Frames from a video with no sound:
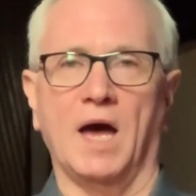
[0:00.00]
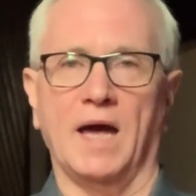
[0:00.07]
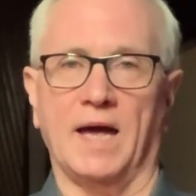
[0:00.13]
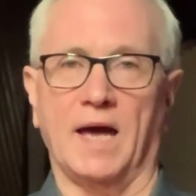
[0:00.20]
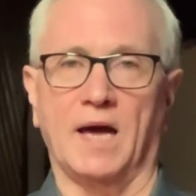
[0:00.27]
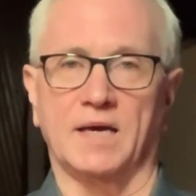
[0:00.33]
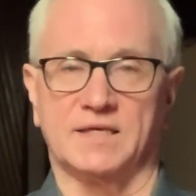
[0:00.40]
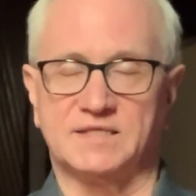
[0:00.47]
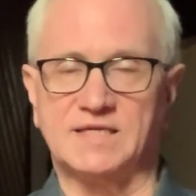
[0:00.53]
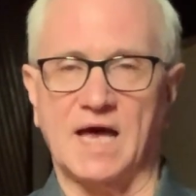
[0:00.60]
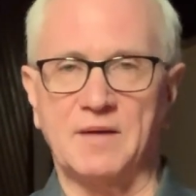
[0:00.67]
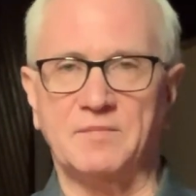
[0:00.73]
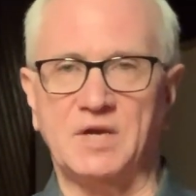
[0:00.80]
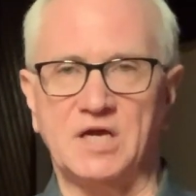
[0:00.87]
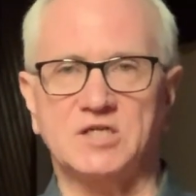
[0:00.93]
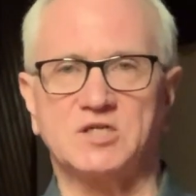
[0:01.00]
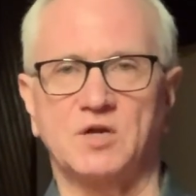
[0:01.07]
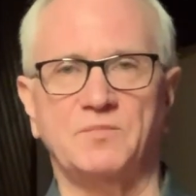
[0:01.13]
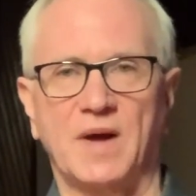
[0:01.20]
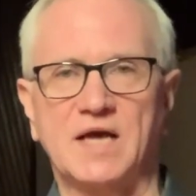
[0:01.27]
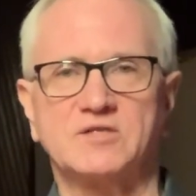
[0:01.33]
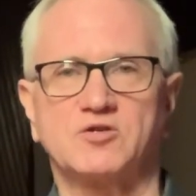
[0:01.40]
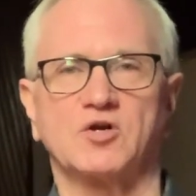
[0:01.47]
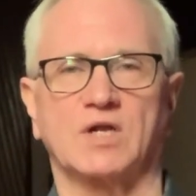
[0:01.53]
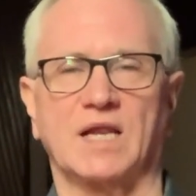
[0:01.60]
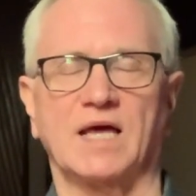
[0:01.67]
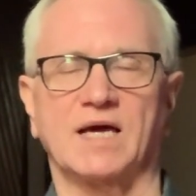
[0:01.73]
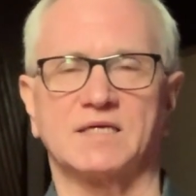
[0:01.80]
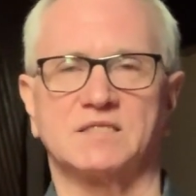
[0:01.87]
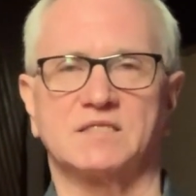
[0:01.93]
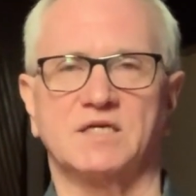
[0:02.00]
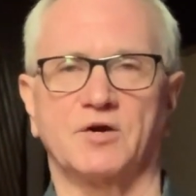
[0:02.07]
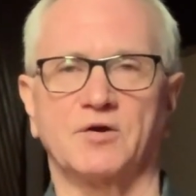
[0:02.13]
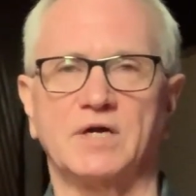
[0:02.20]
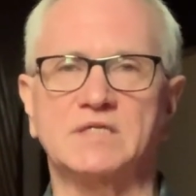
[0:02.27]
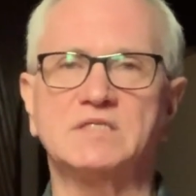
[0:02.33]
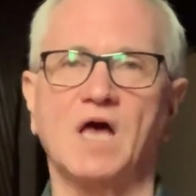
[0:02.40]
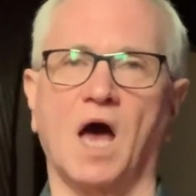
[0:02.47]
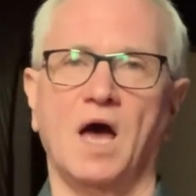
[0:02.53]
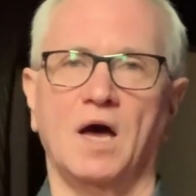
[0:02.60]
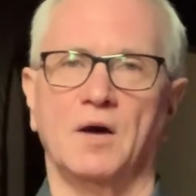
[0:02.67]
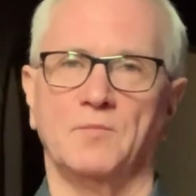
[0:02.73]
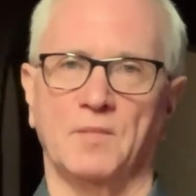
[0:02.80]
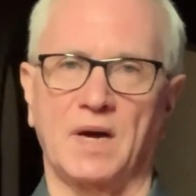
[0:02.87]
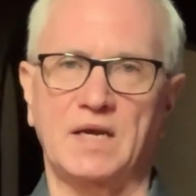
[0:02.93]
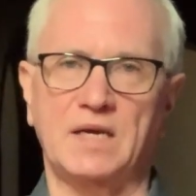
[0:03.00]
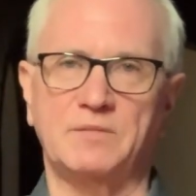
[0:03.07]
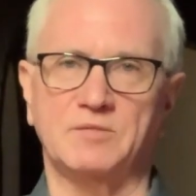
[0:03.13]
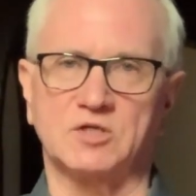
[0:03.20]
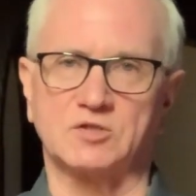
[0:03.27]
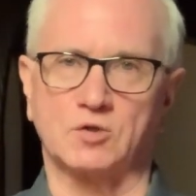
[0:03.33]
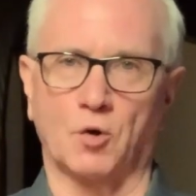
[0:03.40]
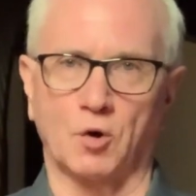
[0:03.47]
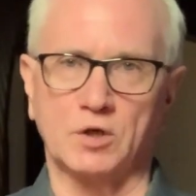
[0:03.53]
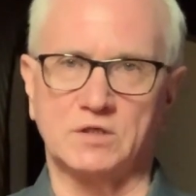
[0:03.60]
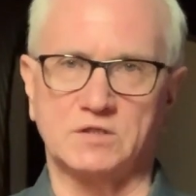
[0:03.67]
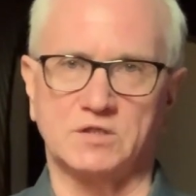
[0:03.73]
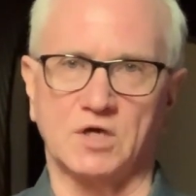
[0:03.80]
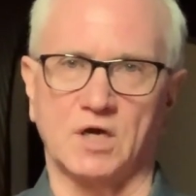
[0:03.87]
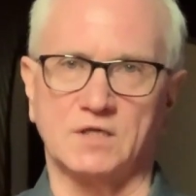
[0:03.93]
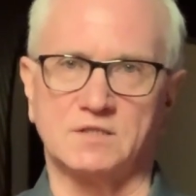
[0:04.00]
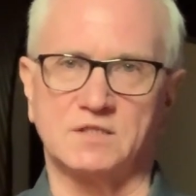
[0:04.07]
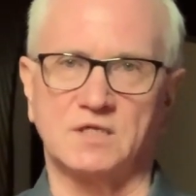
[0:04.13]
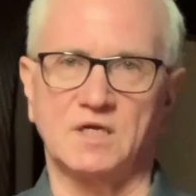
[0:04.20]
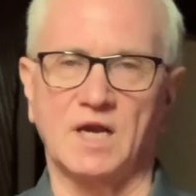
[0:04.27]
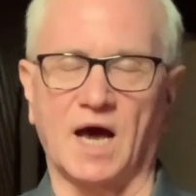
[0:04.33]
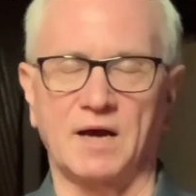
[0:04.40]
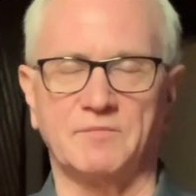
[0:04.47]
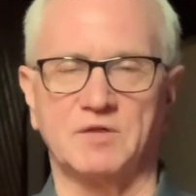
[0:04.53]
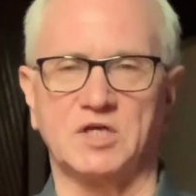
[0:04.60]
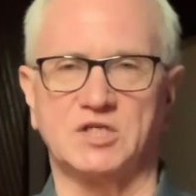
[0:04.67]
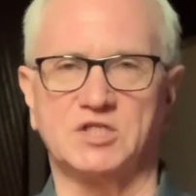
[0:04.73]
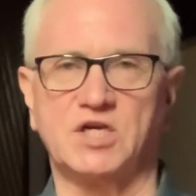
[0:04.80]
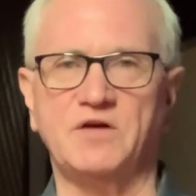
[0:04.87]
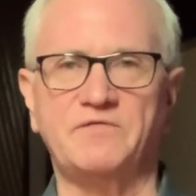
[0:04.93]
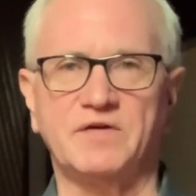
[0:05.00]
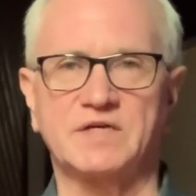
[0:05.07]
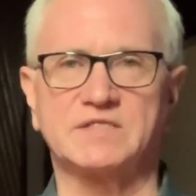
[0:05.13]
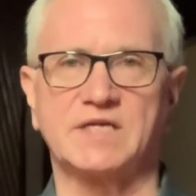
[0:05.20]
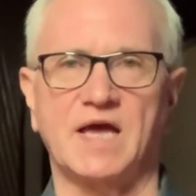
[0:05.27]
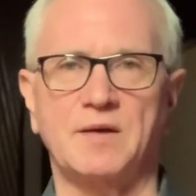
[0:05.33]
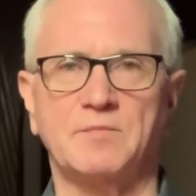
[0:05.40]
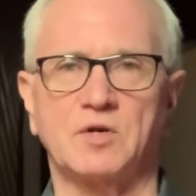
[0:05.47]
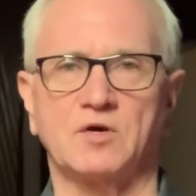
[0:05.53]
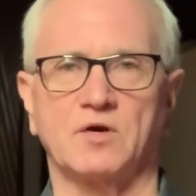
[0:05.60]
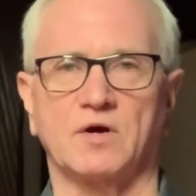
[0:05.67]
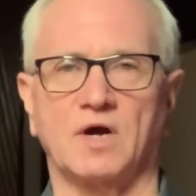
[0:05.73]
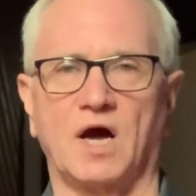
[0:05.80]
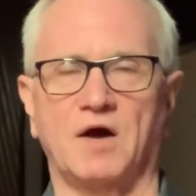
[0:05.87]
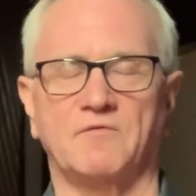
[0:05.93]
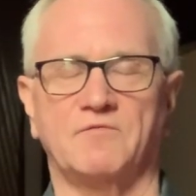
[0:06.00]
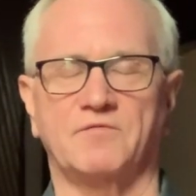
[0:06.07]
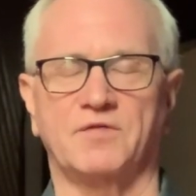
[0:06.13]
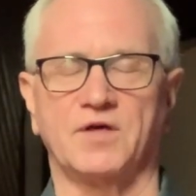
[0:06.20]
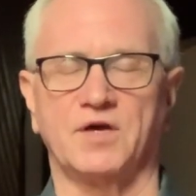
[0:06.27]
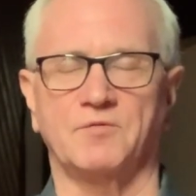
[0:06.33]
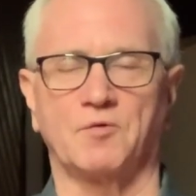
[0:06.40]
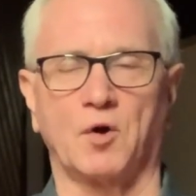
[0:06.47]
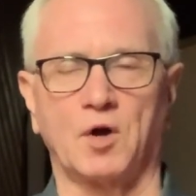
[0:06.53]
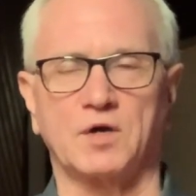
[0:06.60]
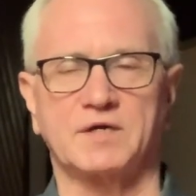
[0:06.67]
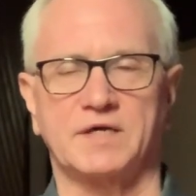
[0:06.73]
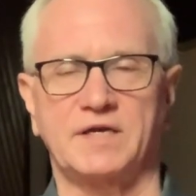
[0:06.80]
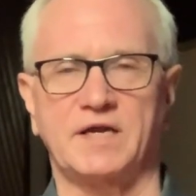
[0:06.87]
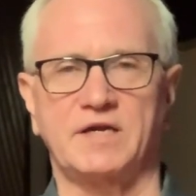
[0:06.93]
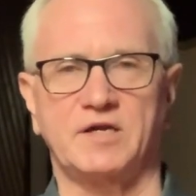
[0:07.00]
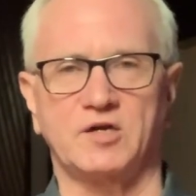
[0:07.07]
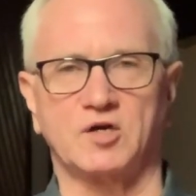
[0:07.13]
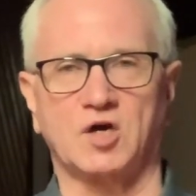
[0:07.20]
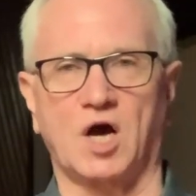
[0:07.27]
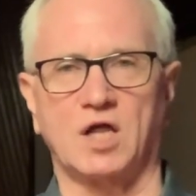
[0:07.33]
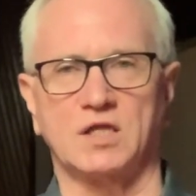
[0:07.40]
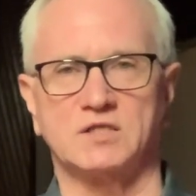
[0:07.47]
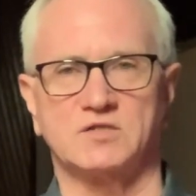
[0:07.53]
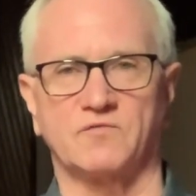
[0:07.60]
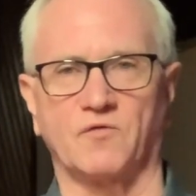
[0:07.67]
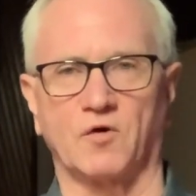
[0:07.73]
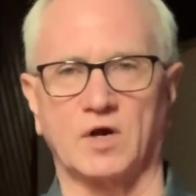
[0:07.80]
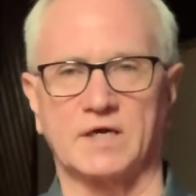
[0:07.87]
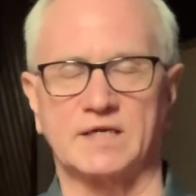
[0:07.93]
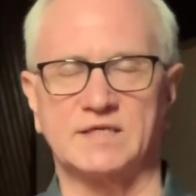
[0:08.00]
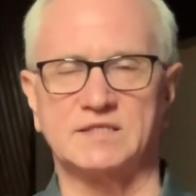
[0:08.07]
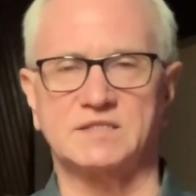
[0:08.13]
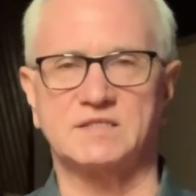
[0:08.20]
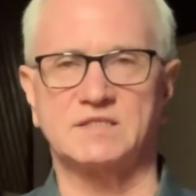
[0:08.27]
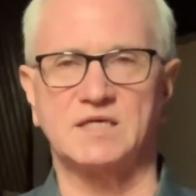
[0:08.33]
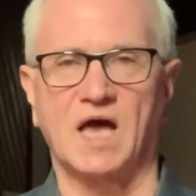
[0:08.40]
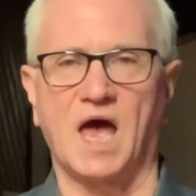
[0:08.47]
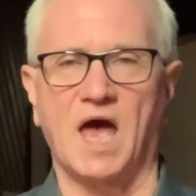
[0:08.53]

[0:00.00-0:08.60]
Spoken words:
Examination Masterclass Series. My name is Gordon Johnston. I'm the Chief Examiner of the Royal Canadian College of Organists.